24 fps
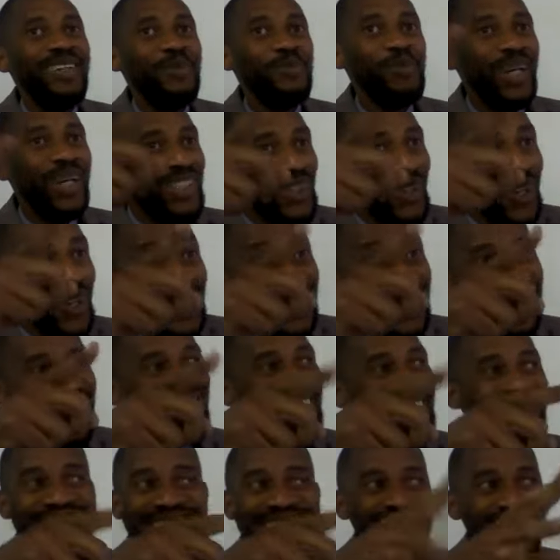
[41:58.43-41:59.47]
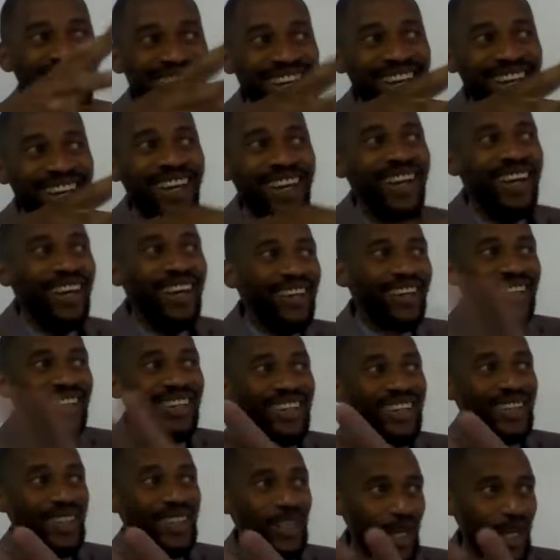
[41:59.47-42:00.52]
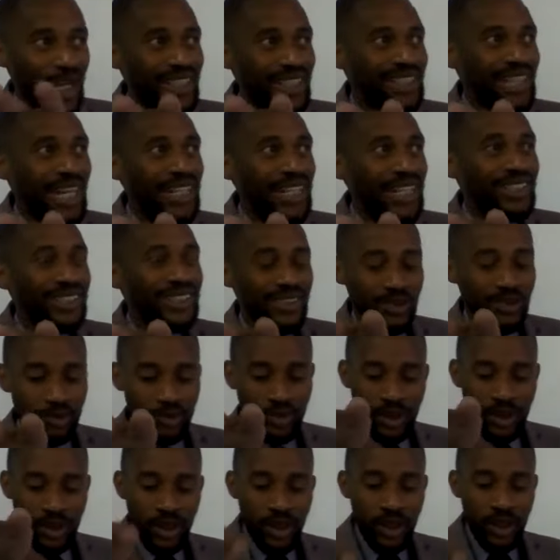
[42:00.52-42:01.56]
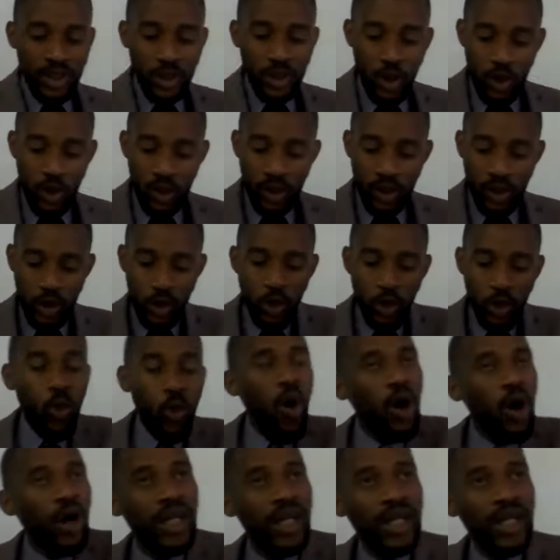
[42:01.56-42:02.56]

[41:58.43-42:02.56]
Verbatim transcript: but yours is. You understand? So you walk